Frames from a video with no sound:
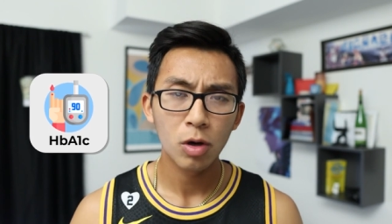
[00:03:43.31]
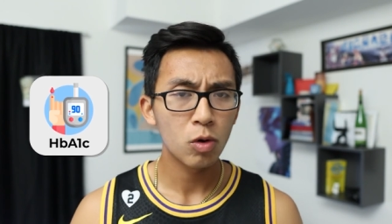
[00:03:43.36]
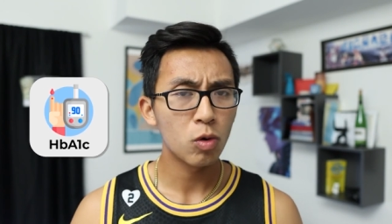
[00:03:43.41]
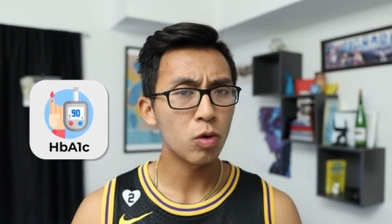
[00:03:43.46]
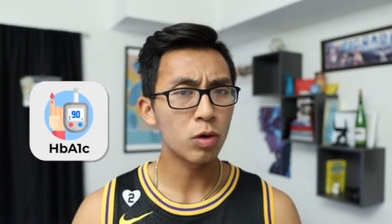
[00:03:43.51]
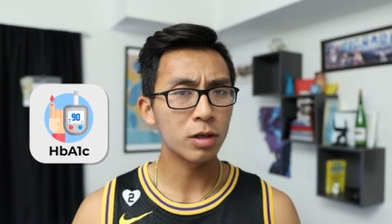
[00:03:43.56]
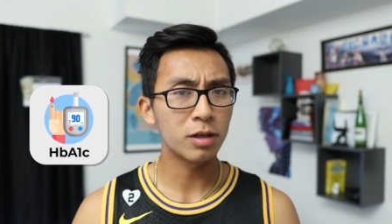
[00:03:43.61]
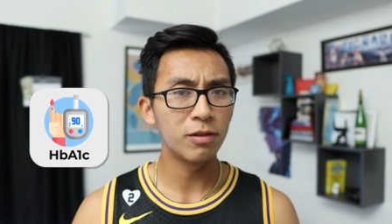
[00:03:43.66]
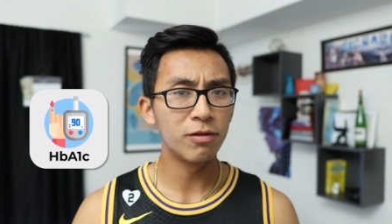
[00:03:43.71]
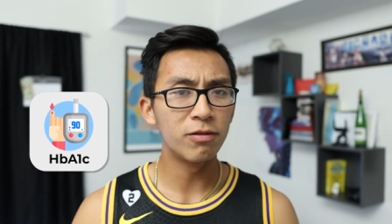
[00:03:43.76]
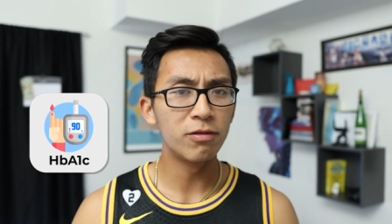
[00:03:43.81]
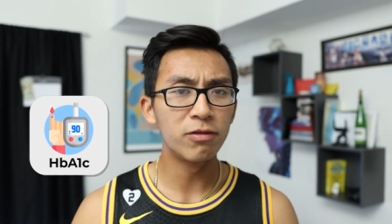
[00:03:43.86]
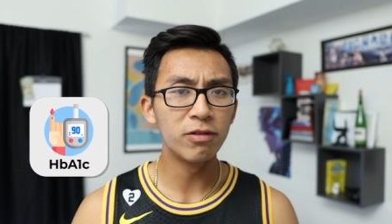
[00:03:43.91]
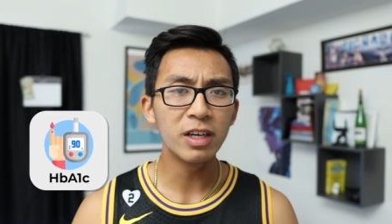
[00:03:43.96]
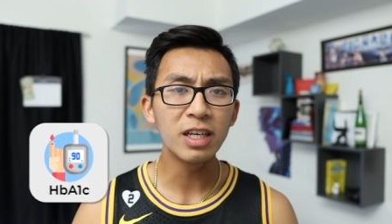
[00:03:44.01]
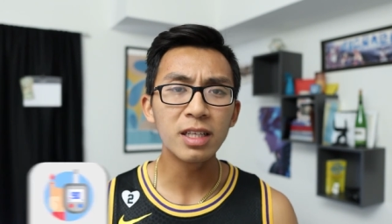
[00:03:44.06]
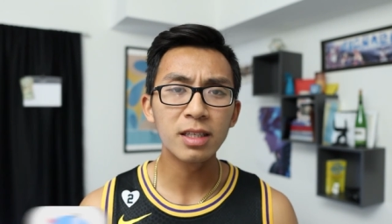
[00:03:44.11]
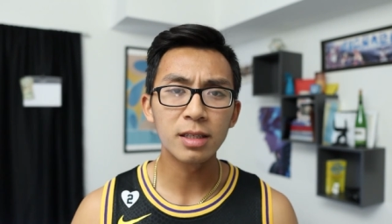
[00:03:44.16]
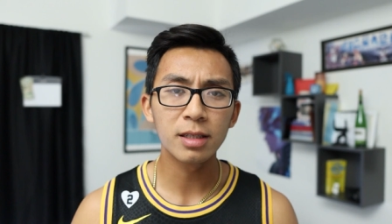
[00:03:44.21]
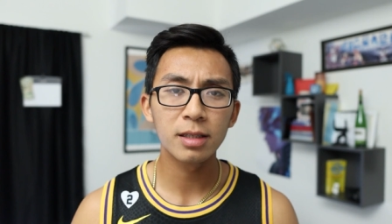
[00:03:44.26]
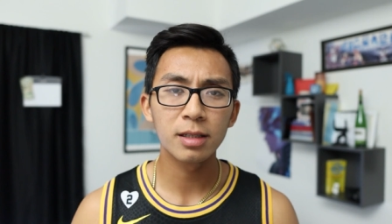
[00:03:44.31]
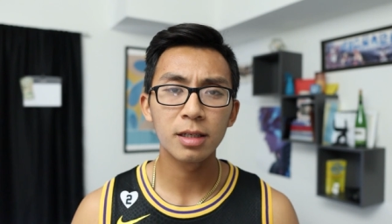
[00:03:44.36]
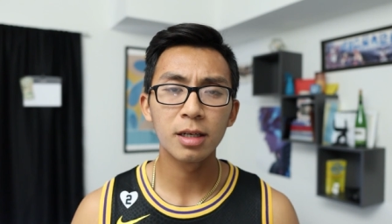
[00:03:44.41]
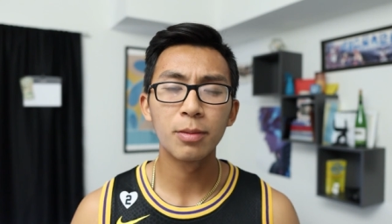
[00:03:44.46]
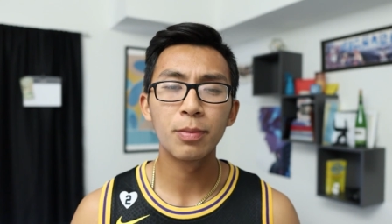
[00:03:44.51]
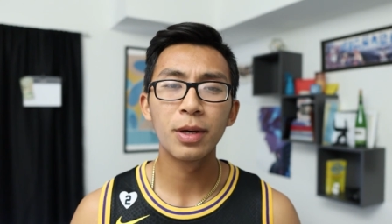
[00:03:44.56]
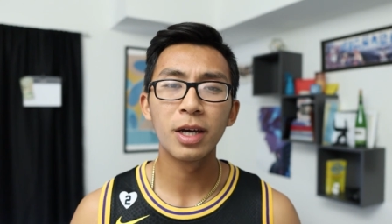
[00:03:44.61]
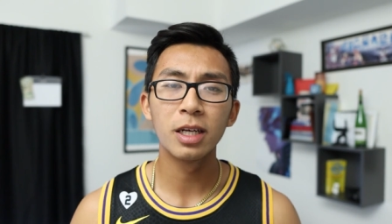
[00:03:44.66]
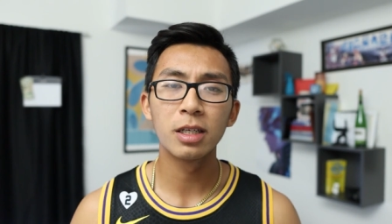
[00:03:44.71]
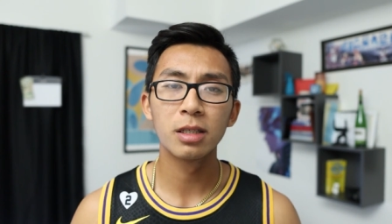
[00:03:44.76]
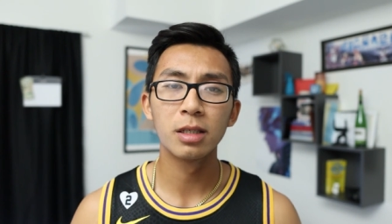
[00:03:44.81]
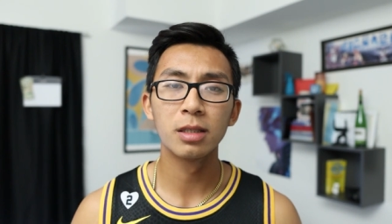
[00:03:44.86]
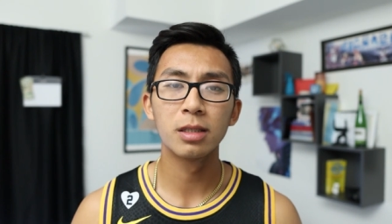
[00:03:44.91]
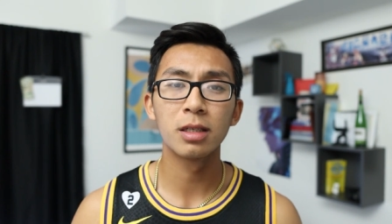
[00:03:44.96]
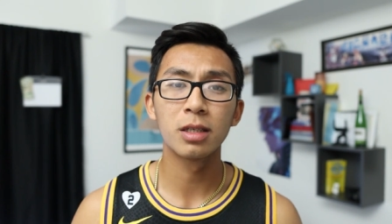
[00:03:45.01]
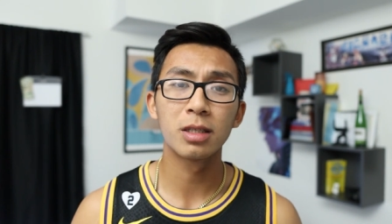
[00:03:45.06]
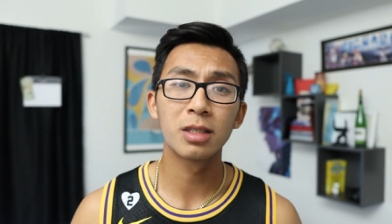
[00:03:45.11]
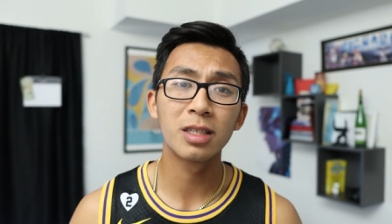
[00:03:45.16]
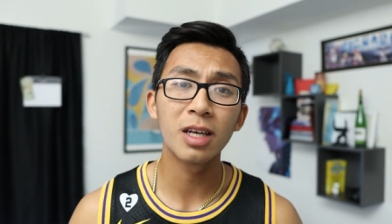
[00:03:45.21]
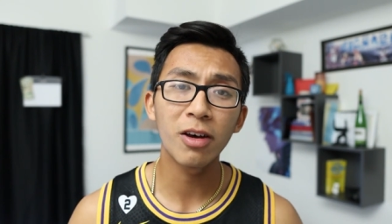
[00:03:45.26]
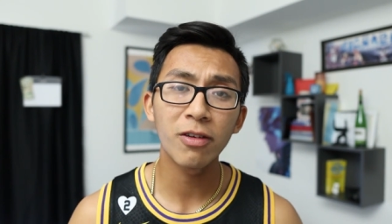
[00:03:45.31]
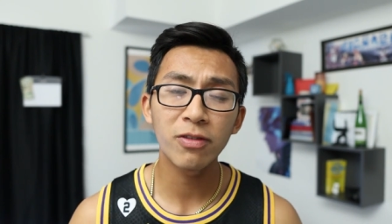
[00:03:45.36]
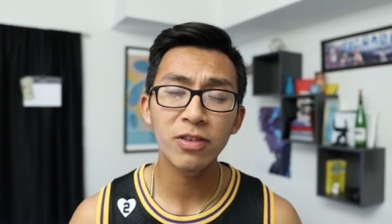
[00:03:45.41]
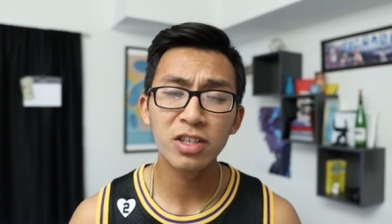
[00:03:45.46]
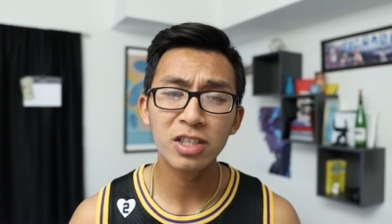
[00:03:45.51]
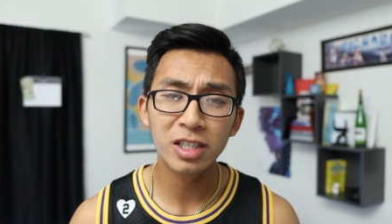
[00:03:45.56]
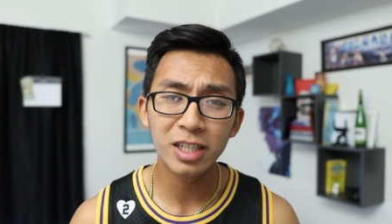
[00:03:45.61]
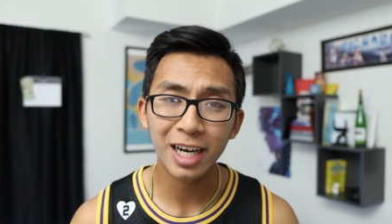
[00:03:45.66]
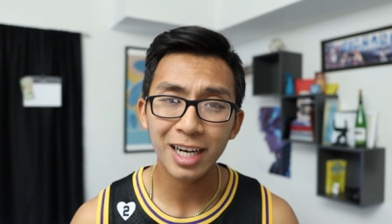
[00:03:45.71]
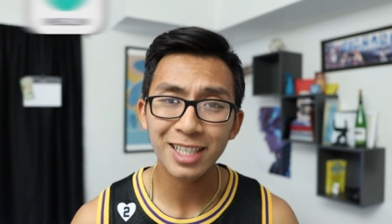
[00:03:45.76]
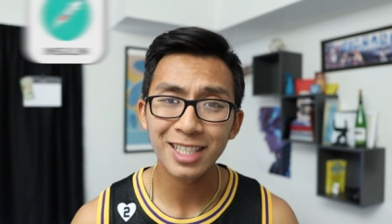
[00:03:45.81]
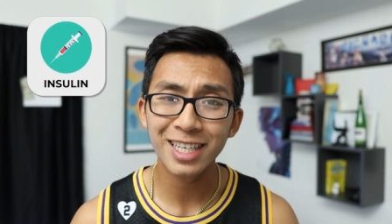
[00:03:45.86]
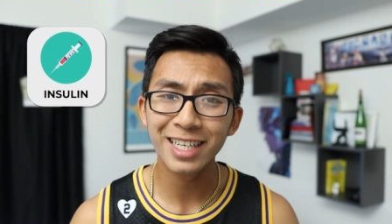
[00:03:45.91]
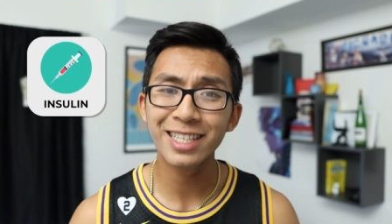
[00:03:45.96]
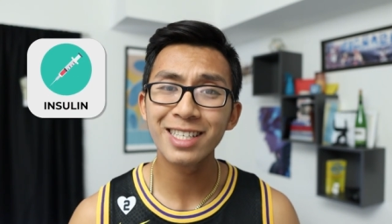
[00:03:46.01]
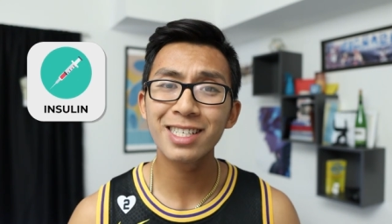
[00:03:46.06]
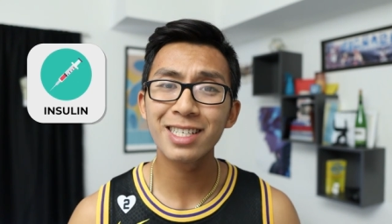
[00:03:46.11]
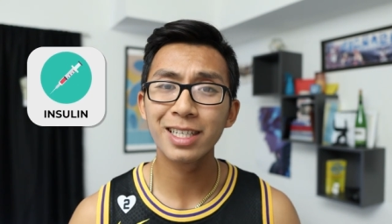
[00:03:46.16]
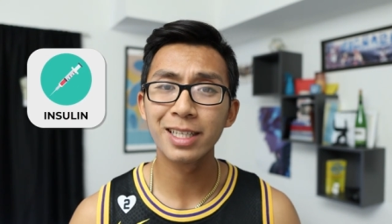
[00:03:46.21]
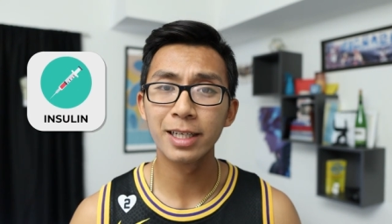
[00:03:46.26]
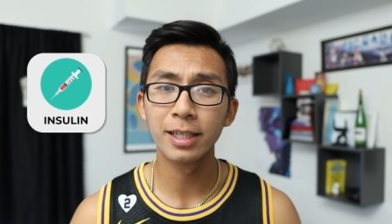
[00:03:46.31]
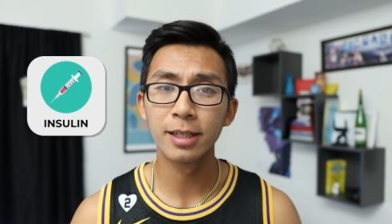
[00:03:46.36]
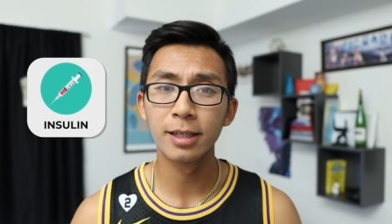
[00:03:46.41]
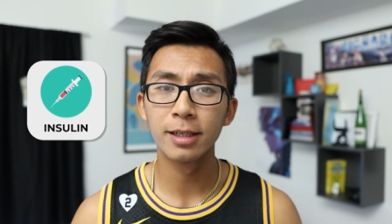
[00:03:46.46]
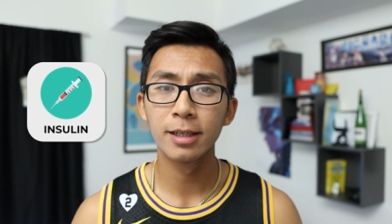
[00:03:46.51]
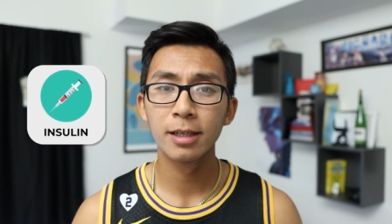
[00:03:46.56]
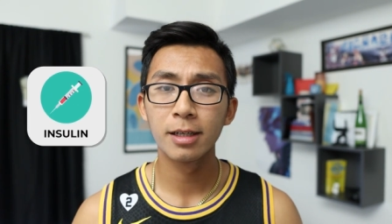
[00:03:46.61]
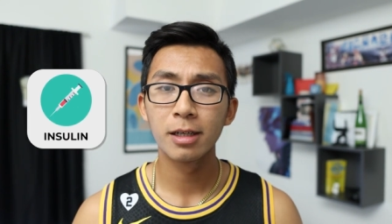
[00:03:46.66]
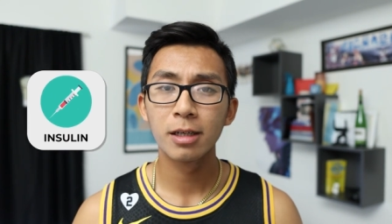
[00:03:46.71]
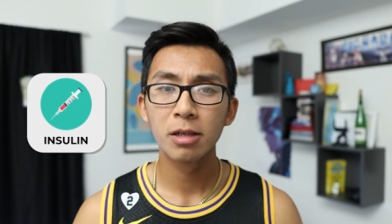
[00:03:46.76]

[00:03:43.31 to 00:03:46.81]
or convince a patient to self-inject insulin